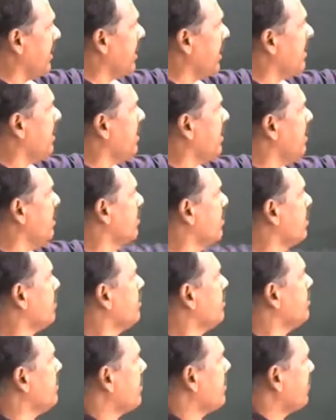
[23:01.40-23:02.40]
Al.
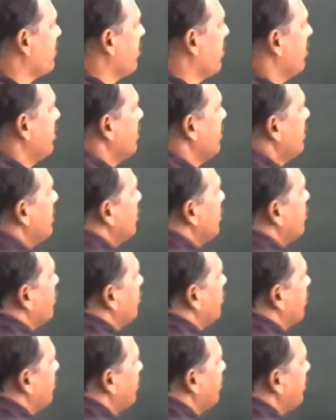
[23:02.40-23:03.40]
That's all.
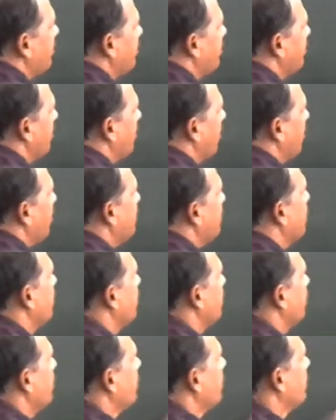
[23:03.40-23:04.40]
So this is called,
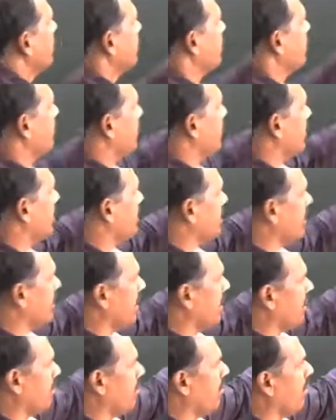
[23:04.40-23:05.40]
see,
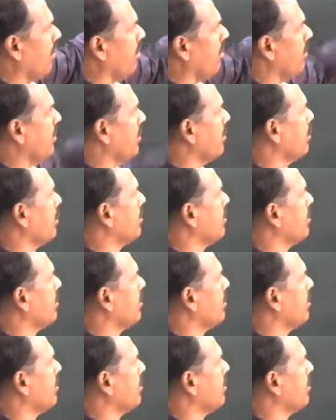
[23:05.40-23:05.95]
ethanol.